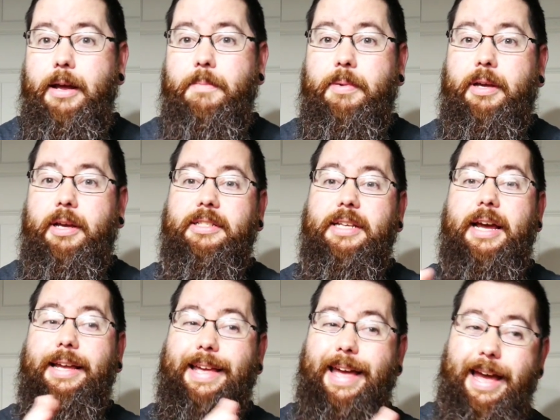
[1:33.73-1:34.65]
because
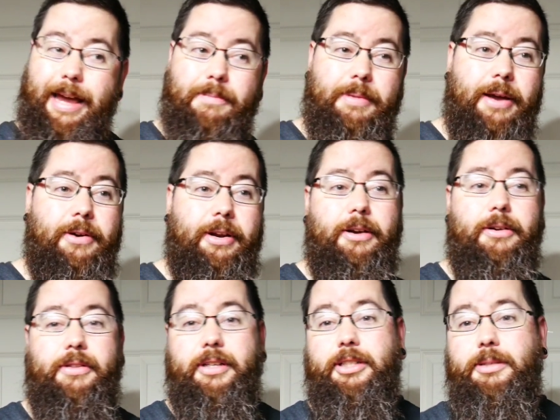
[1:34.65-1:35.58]
I came down
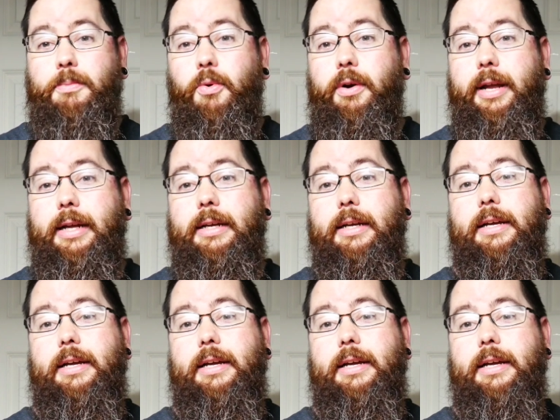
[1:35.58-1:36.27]
here this morning